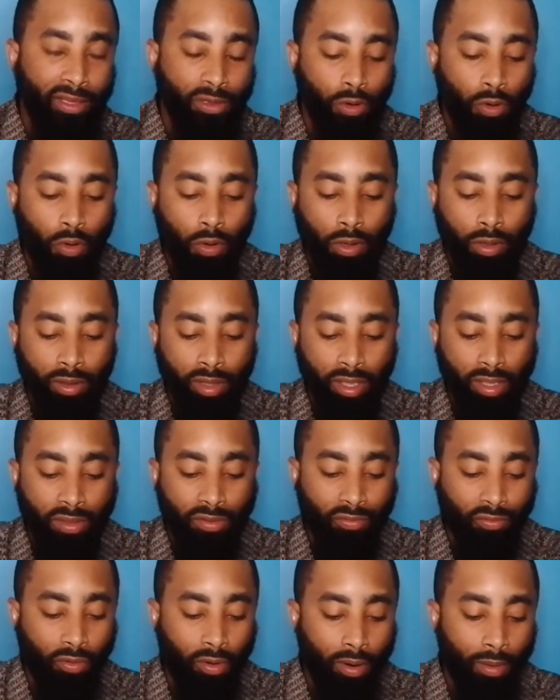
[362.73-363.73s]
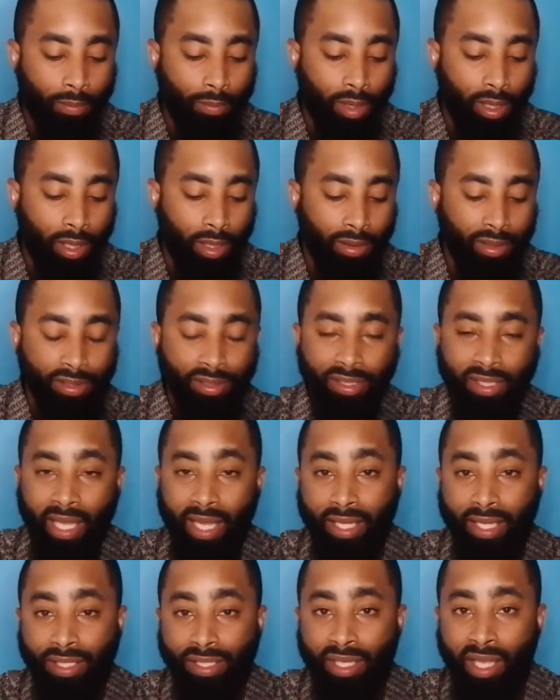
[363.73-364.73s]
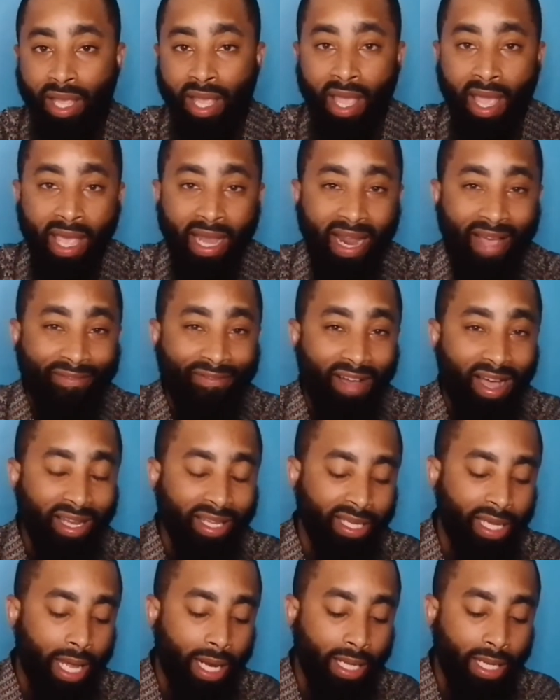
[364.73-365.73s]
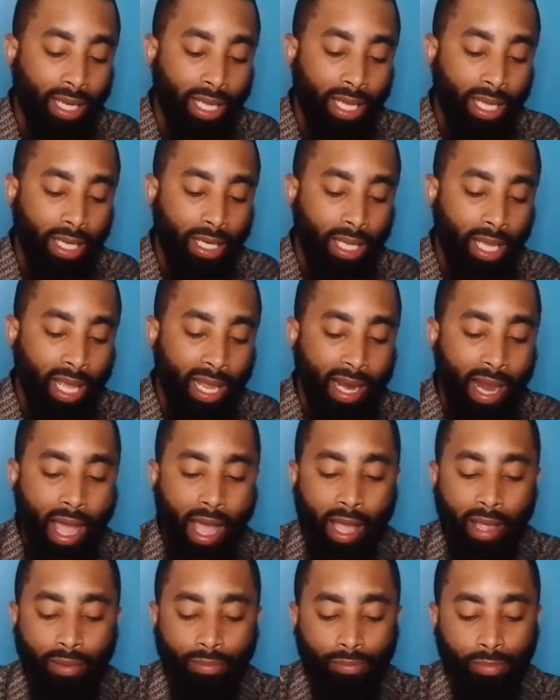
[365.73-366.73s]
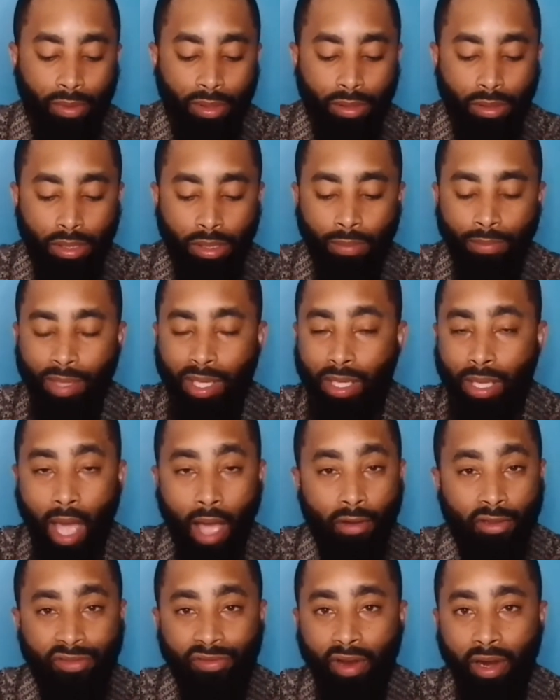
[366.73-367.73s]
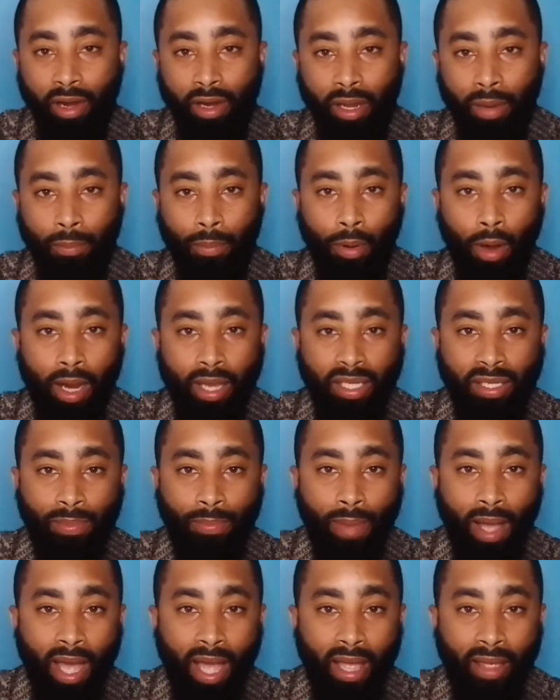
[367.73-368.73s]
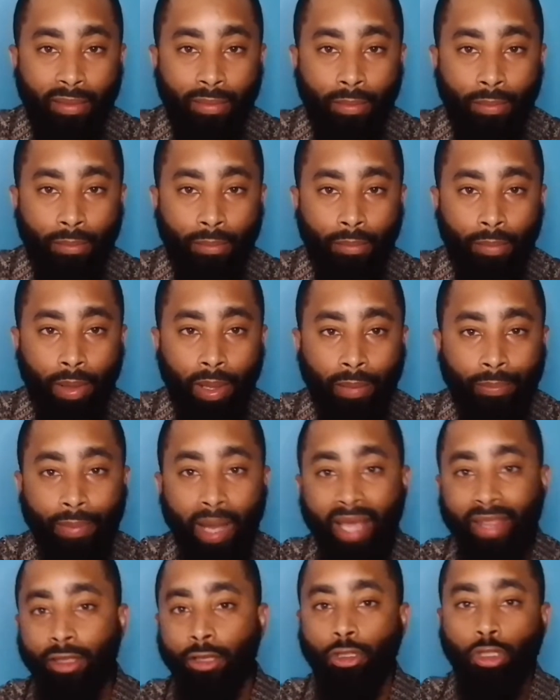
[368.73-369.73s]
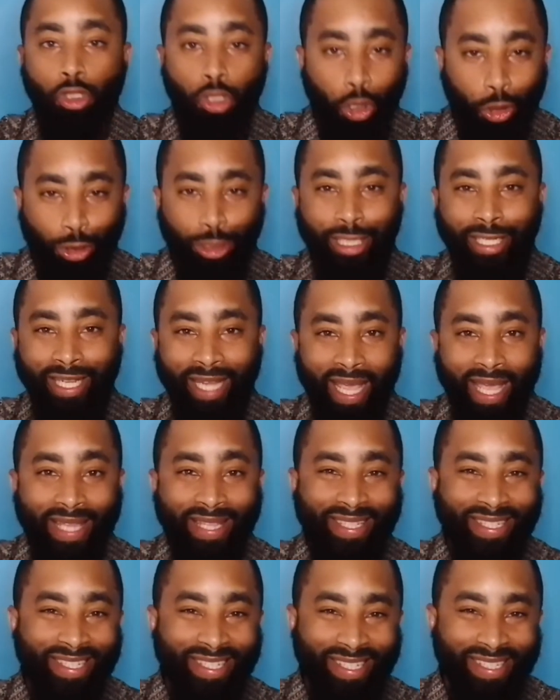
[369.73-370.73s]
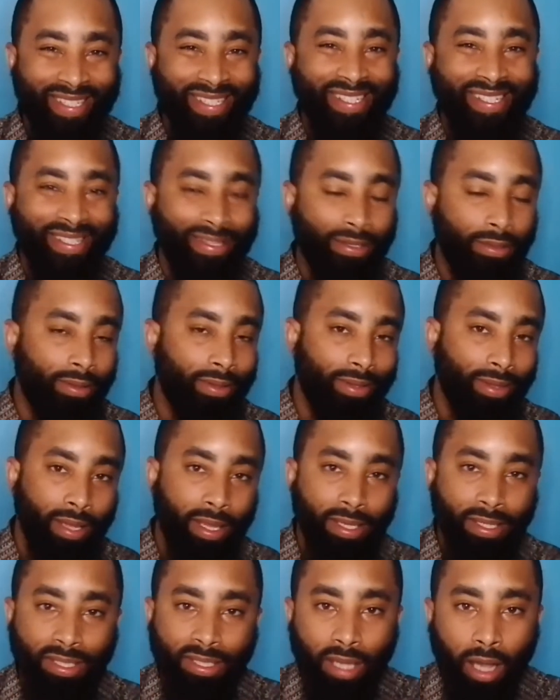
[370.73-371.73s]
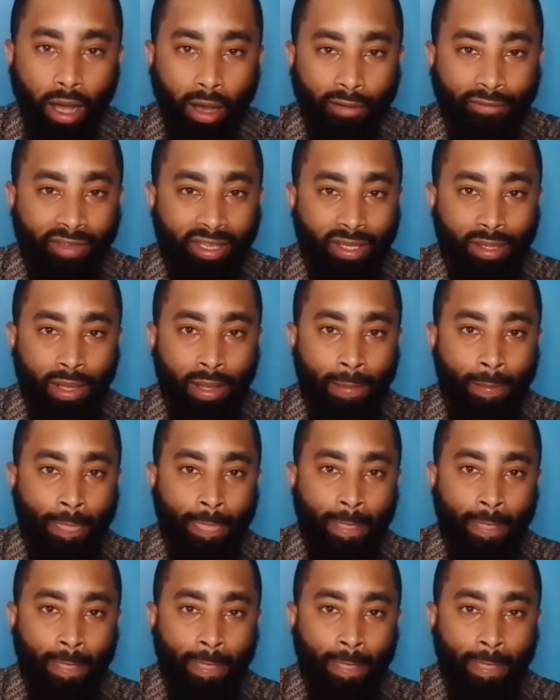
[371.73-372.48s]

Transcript: to order this from the States. And I finally got it in, and I was very impressed by the churchy incense-ness of it.